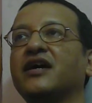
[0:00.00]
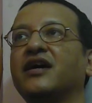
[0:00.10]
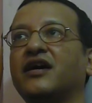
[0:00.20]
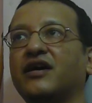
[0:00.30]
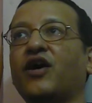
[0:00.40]

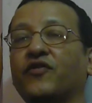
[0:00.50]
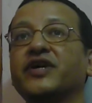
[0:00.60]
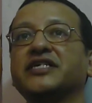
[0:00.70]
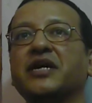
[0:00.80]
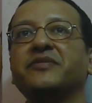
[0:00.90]
of
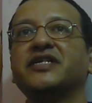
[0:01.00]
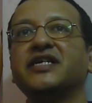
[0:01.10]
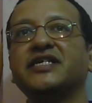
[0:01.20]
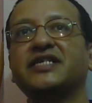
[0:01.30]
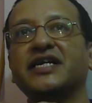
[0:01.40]
Raksha Bandhan
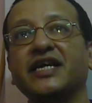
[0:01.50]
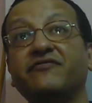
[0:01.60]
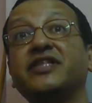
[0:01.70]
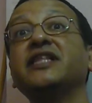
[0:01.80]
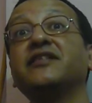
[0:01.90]
is that
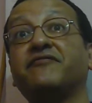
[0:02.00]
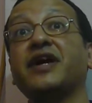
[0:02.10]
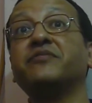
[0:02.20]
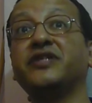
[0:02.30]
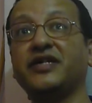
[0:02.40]
within the
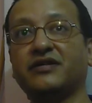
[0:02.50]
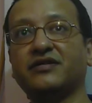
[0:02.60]
family,